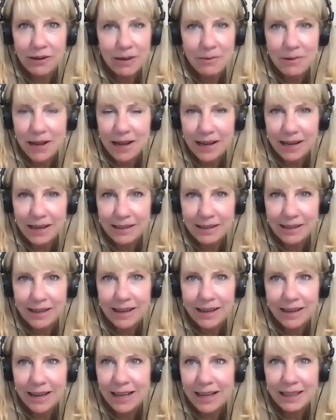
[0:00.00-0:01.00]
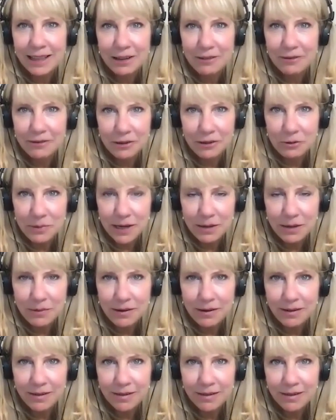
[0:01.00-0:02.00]
I'm not going to lie. I love little
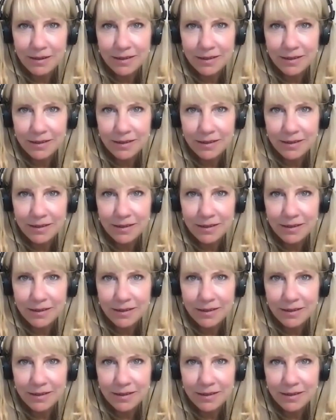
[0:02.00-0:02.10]
babies.